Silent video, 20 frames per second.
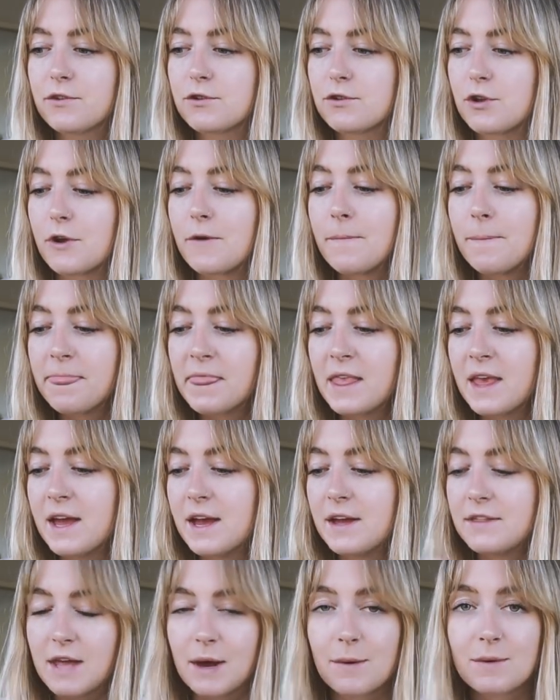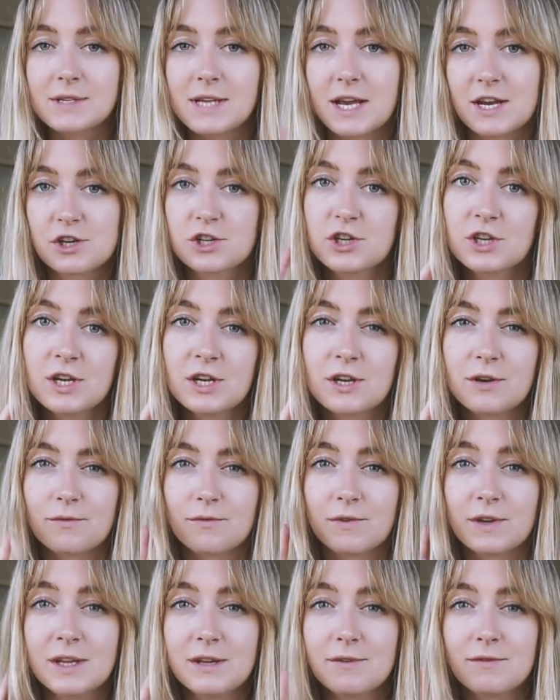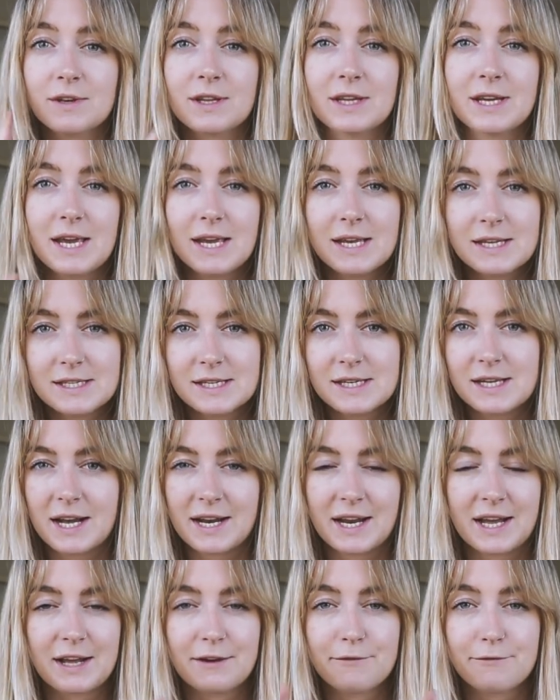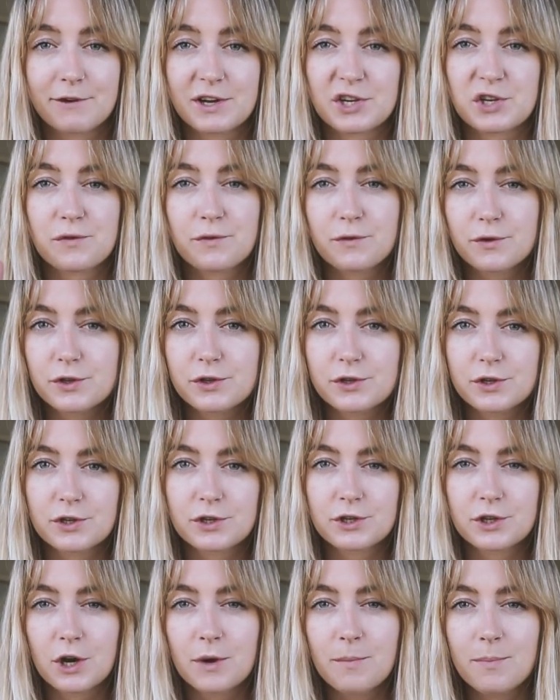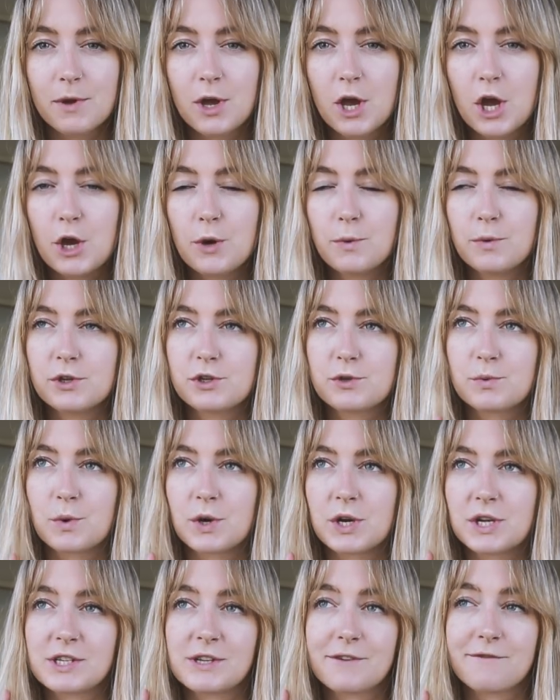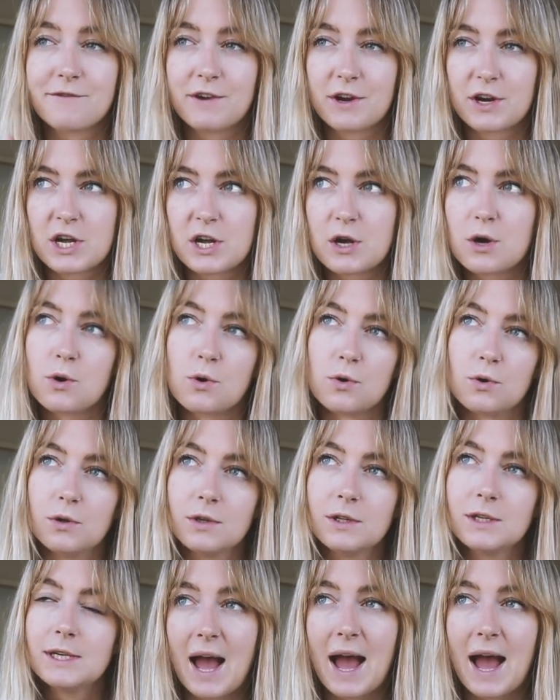So that was actually really, really easy, and I had fresh fruits on top, which was very cool.